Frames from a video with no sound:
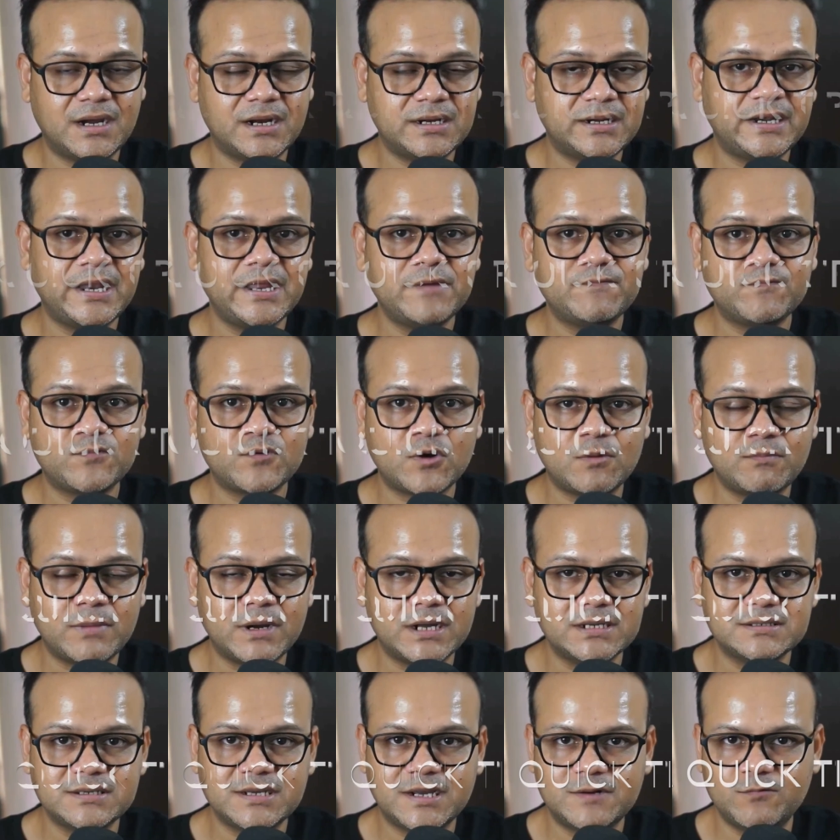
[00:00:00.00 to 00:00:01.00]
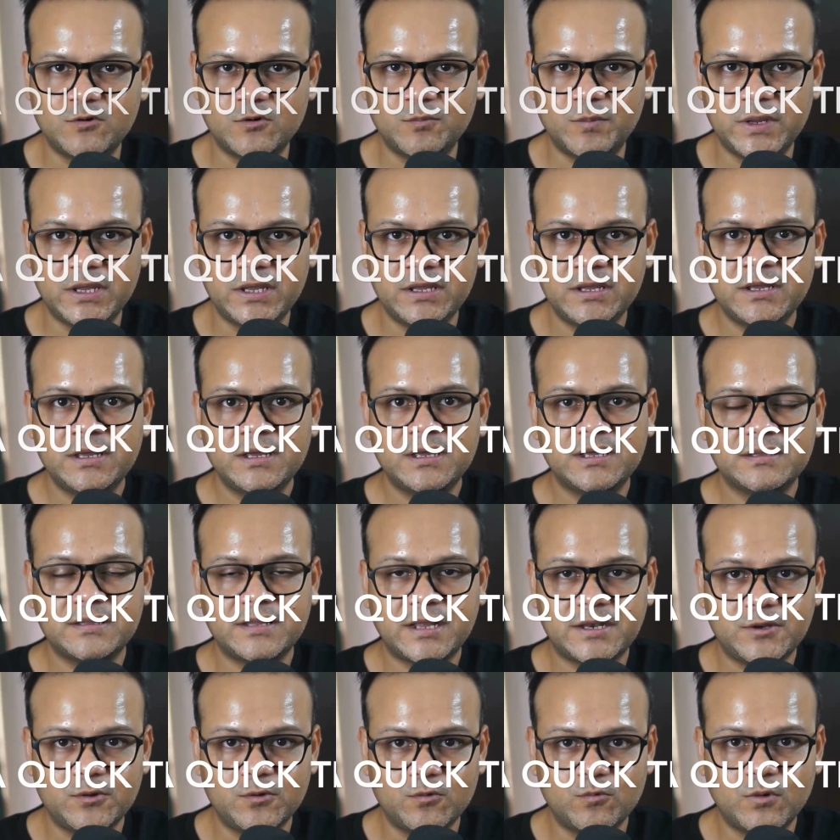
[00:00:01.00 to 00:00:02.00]
Tip from my side would be
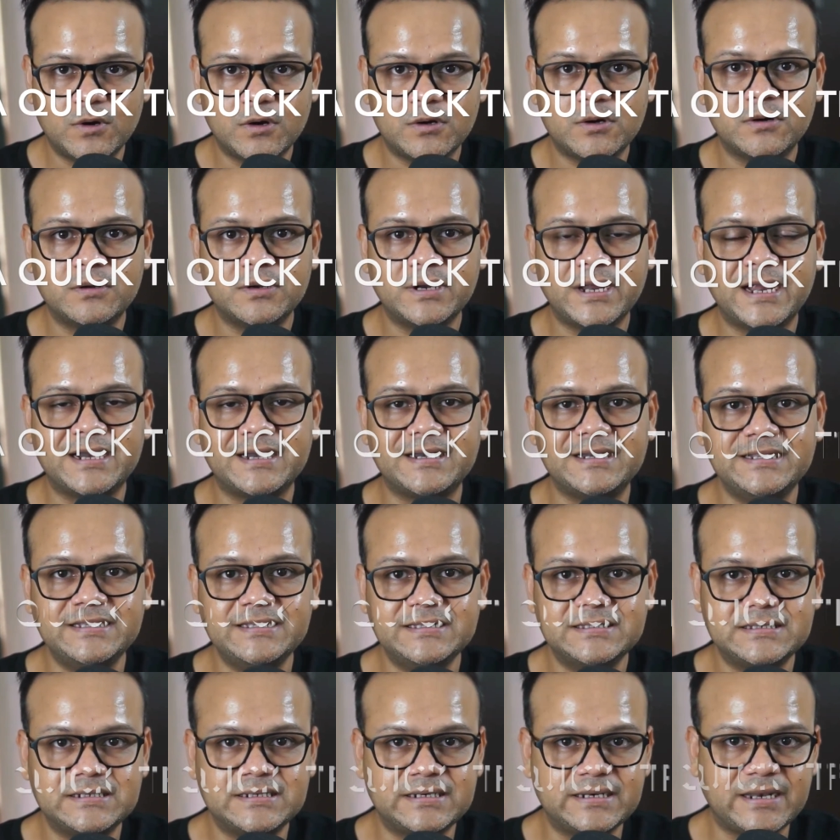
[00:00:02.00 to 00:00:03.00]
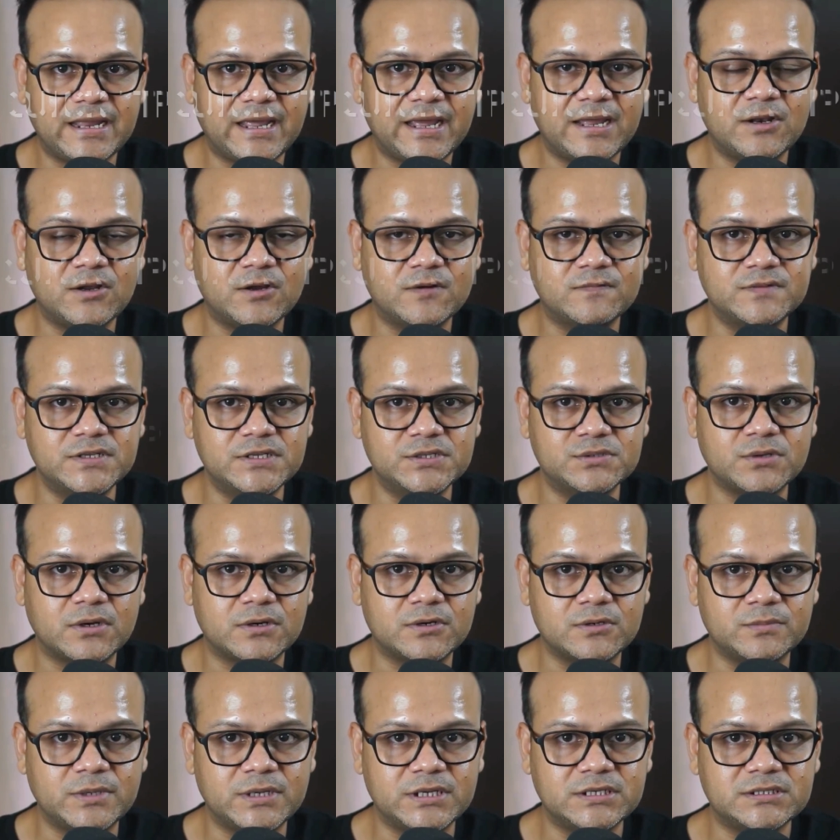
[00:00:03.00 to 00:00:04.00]
that you work on at least 10 of these
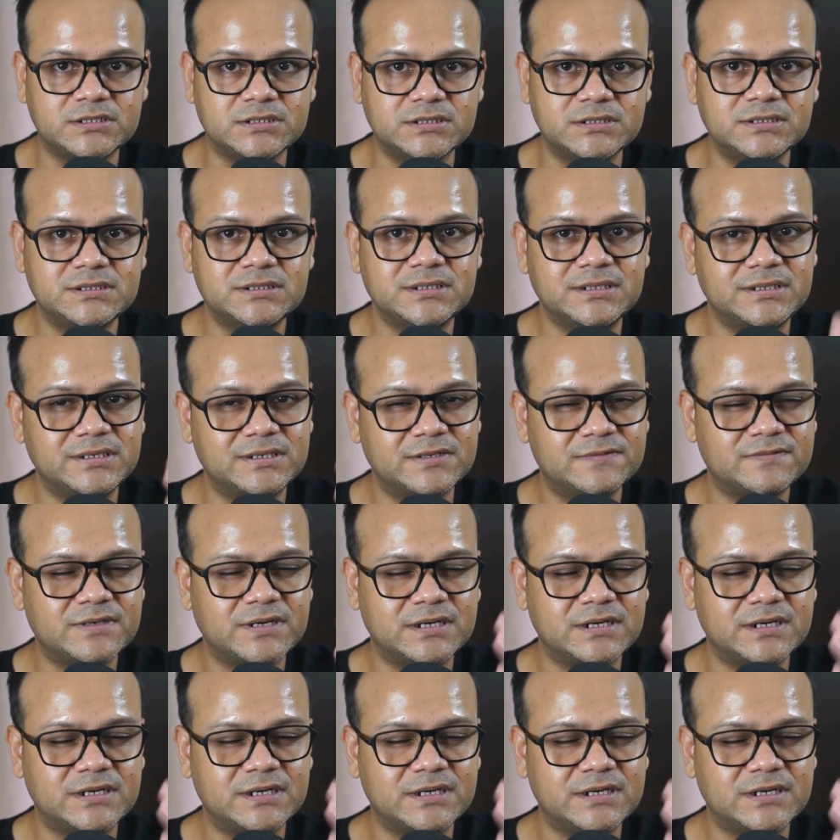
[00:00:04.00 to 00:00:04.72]
automations, different